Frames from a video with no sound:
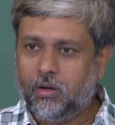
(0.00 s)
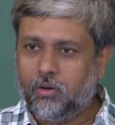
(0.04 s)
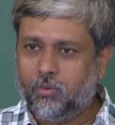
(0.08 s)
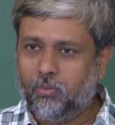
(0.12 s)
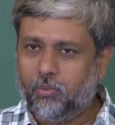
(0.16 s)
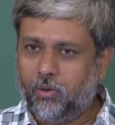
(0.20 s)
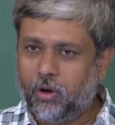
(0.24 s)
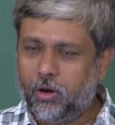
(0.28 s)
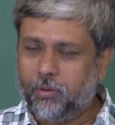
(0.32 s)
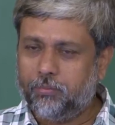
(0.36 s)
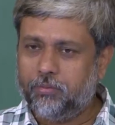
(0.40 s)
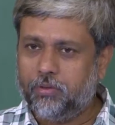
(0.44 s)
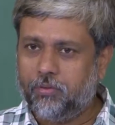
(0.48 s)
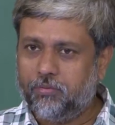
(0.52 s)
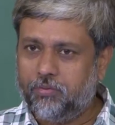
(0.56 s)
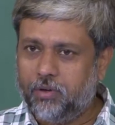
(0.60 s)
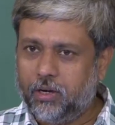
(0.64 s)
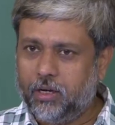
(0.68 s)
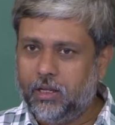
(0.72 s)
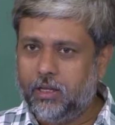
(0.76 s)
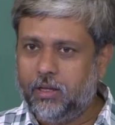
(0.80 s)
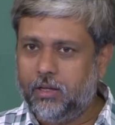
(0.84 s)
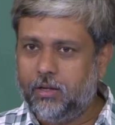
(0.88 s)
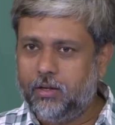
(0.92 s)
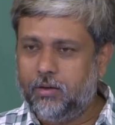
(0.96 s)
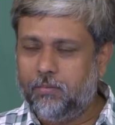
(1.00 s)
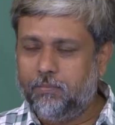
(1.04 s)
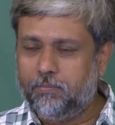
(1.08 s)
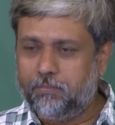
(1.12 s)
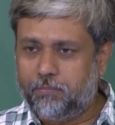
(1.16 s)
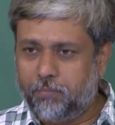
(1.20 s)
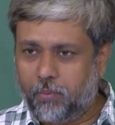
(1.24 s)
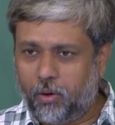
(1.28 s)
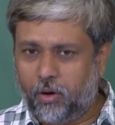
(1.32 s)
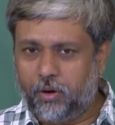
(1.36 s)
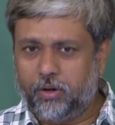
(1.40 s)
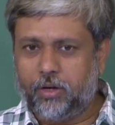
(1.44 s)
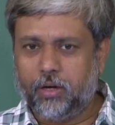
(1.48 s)
one of the very
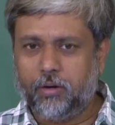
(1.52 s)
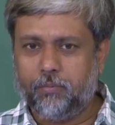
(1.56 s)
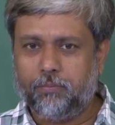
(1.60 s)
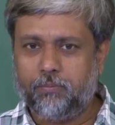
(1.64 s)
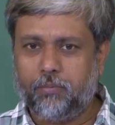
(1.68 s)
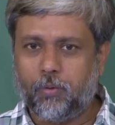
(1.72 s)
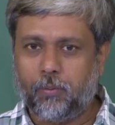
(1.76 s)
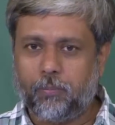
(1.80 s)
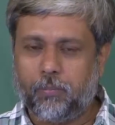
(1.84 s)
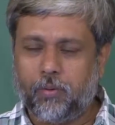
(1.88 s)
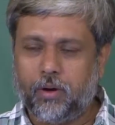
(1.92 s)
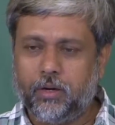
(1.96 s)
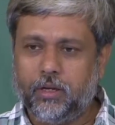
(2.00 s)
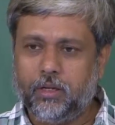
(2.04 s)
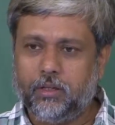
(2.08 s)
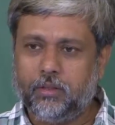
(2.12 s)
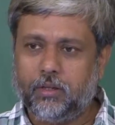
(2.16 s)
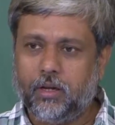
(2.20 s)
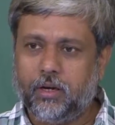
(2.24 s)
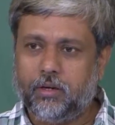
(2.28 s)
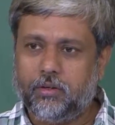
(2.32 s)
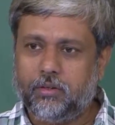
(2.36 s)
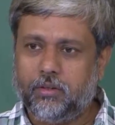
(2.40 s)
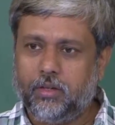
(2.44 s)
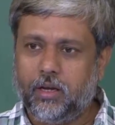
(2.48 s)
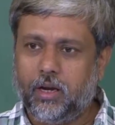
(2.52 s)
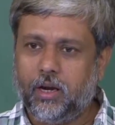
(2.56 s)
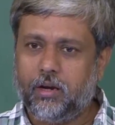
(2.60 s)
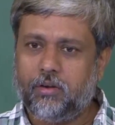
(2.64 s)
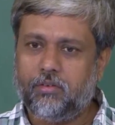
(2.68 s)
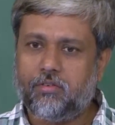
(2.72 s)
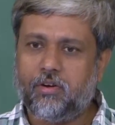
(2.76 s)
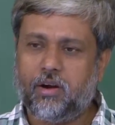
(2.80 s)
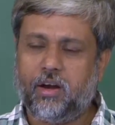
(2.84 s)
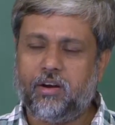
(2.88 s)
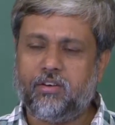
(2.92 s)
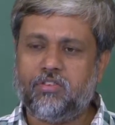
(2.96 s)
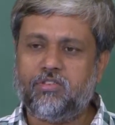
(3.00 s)
important property that they are
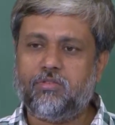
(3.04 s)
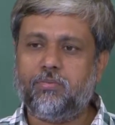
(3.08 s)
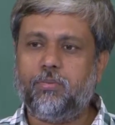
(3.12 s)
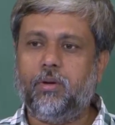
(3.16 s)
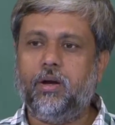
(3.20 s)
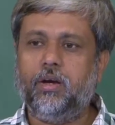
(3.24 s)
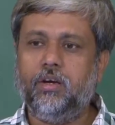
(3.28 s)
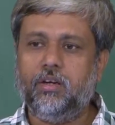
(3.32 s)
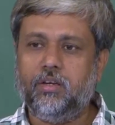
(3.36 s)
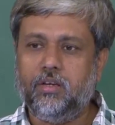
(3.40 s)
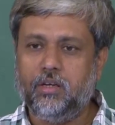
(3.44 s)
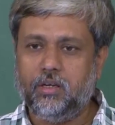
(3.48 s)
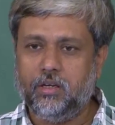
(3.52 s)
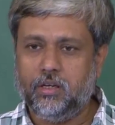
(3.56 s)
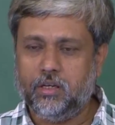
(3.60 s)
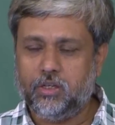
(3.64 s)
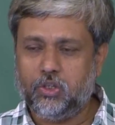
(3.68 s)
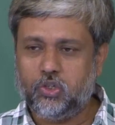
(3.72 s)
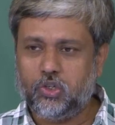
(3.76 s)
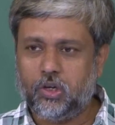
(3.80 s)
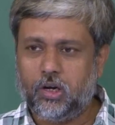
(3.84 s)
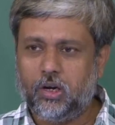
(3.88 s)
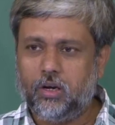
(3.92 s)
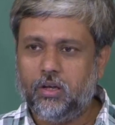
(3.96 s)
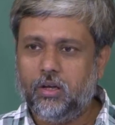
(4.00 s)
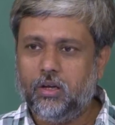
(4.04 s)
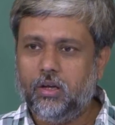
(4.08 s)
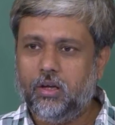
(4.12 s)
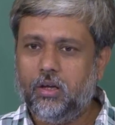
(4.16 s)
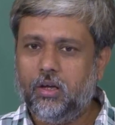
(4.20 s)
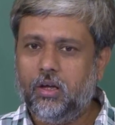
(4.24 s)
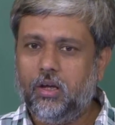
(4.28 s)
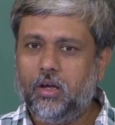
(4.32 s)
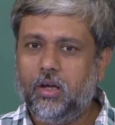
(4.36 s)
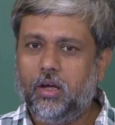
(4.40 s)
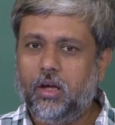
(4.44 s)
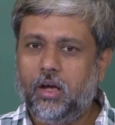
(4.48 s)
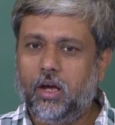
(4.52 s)
transparent in nature
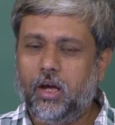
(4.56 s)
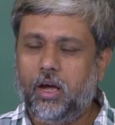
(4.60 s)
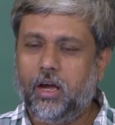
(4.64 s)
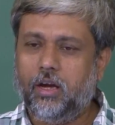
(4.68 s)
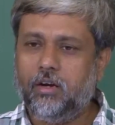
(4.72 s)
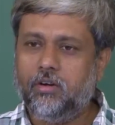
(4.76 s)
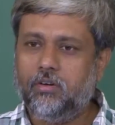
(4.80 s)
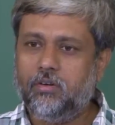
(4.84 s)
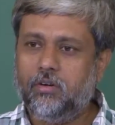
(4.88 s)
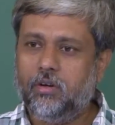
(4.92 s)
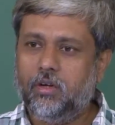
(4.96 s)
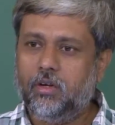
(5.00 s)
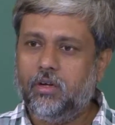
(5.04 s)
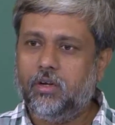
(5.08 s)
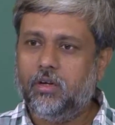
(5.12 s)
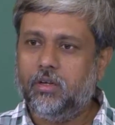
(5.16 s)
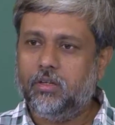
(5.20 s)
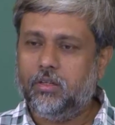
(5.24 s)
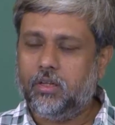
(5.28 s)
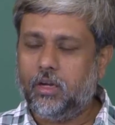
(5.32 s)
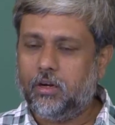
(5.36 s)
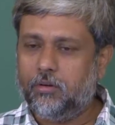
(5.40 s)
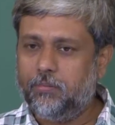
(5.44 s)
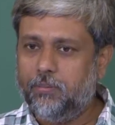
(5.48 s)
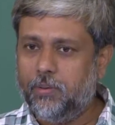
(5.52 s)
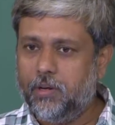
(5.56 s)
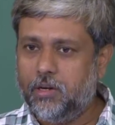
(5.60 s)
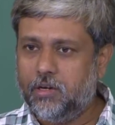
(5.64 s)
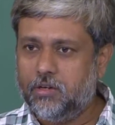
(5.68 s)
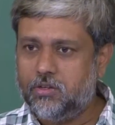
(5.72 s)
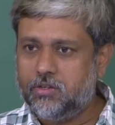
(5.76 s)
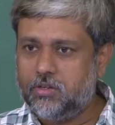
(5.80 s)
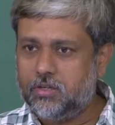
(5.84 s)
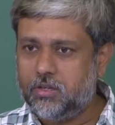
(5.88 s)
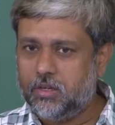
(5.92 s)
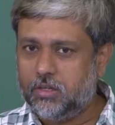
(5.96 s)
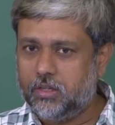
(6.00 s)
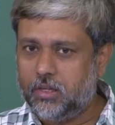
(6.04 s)
and that
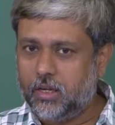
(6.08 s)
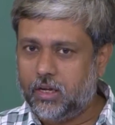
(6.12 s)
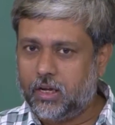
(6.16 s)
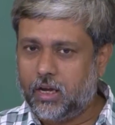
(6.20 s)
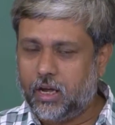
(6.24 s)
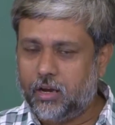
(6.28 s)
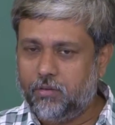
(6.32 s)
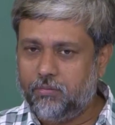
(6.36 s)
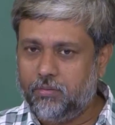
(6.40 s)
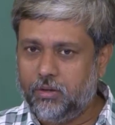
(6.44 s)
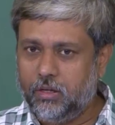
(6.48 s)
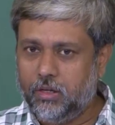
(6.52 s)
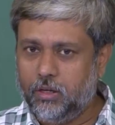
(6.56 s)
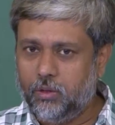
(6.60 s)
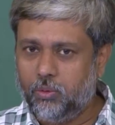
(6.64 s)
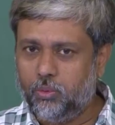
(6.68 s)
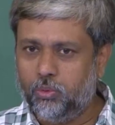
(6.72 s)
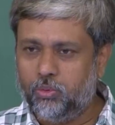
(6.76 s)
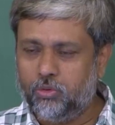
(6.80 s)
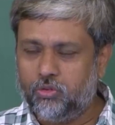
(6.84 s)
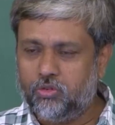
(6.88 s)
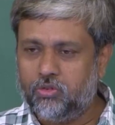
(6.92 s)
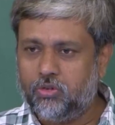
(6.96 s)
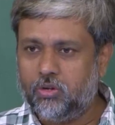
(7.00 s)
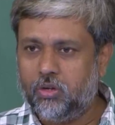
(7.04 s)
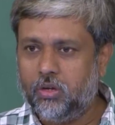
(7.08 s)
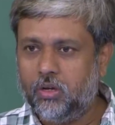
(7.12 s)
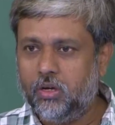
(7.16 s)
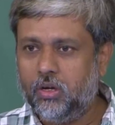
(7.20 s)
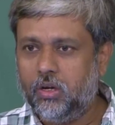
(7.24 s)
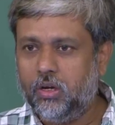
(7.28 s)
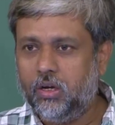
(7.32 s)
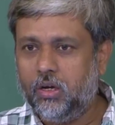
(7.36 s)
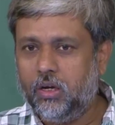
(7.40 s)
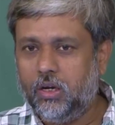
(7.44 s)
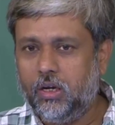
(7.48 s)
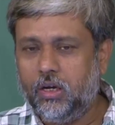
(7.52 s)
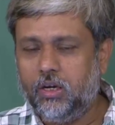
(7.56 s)
means they can be used
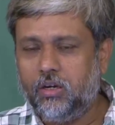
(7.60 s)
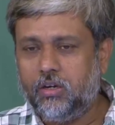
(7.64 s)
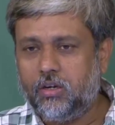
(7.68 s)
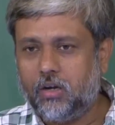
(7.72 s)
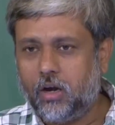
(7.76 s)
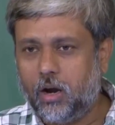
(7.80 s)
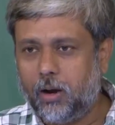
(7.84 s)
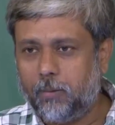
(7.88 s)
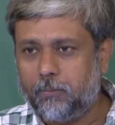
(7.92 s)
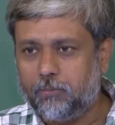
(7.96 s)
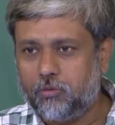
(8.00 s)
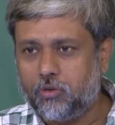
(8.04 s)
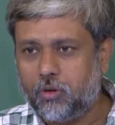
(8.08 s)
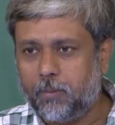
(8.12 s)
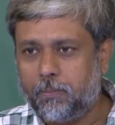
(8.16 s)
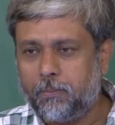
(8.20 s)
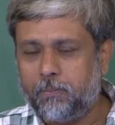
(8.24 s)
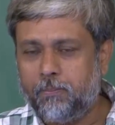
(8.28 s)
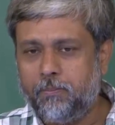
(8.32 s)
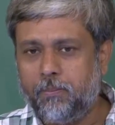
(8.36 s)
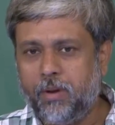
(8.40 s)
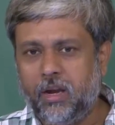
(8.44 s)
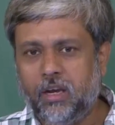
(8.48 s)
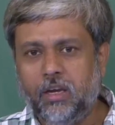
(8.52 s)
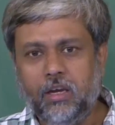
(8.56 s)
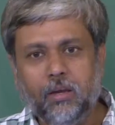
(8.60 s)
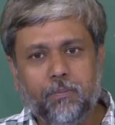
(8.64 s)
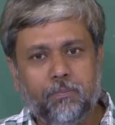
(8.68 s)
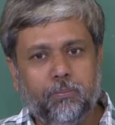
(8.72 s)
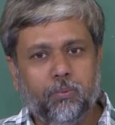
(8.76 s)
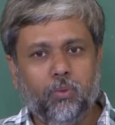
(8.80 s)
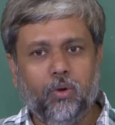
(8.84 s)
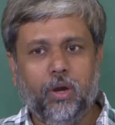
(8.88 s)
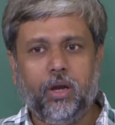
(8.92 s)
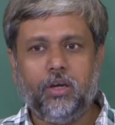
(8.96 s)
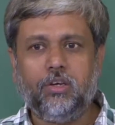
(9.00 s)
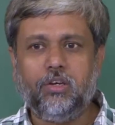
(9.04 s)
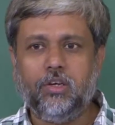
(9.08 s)
in terms of
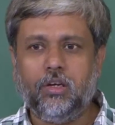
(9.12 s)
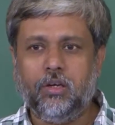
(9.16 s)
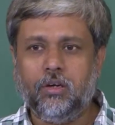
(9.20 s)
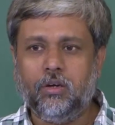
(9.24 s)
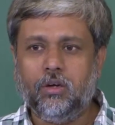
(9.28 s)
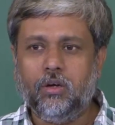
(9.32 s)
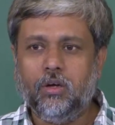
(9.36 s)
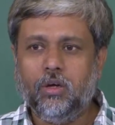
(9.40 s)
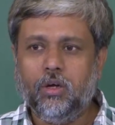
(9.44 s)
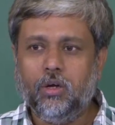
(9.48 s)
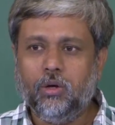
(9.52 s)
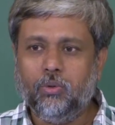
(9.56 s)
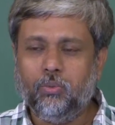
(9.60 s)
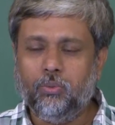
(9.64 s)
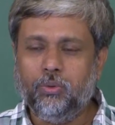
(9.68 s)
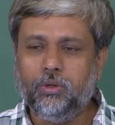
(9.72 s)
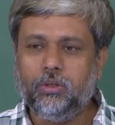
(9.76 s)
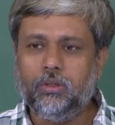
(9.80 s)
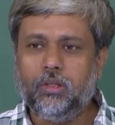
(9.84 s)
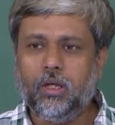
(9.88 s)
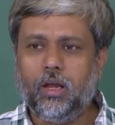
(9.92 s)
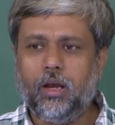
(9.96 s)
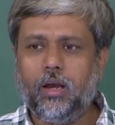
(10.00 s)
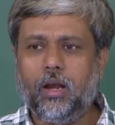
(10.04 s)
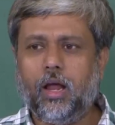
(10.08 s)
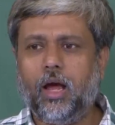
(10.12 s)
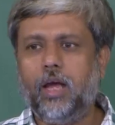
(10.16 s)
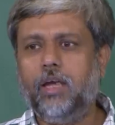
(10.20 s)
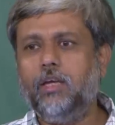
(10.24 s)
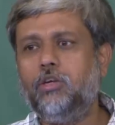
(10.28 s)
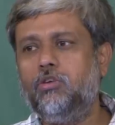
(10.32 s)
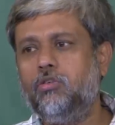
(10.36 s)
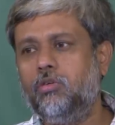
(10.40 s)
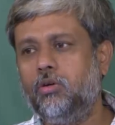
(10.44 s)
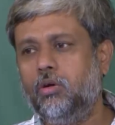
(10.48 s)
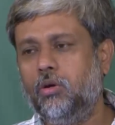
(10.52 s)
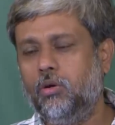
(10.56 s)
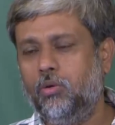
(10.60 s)
manipulating with the
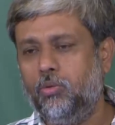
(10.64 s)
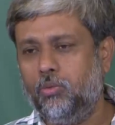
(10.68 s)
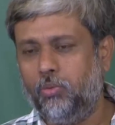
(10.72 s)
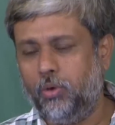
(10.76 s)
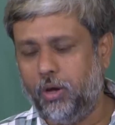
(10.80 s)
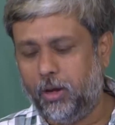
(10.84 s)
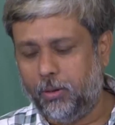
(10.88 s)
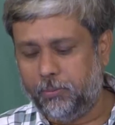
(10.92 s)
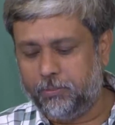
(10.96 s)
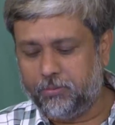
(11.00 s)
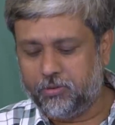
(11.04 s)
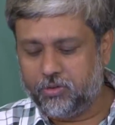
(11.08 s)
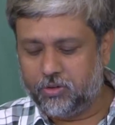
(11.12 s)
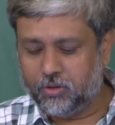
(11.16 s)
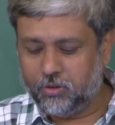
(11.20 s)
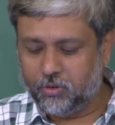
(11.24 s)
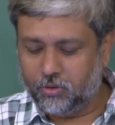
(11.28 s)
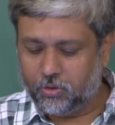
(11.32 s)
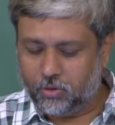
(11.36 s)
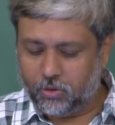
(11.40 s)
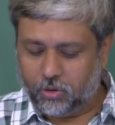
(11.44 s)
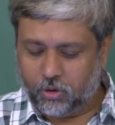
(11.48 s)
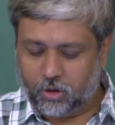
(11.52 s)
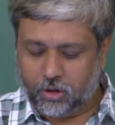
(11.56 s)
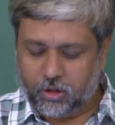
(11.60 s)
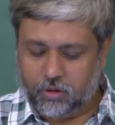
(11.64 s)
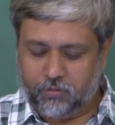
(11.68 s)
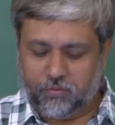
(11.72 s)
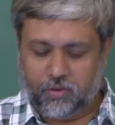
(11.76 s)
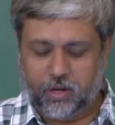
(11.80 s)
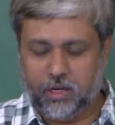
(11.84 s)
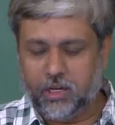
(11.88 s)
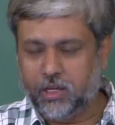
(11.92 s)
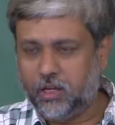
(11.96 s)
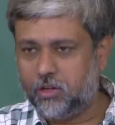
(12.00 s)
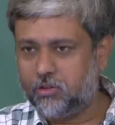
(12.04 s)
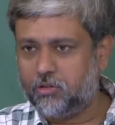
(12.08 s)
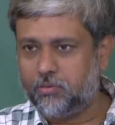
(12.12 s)
light waves you know in
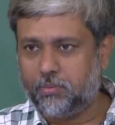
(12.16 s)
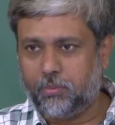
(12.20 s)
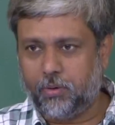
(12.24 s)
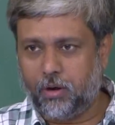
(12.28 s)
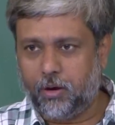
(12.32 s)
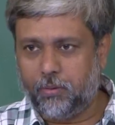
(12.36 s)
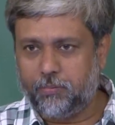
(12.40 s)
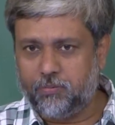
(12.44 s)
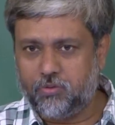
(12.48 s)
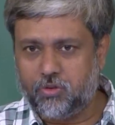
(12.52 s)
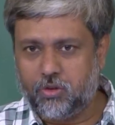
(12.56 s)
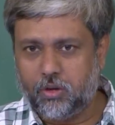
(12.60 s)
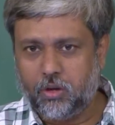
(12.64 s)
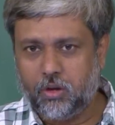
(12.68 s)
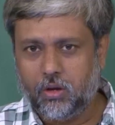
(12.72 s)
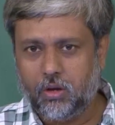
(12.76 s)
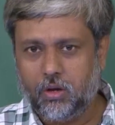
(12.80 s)
various forms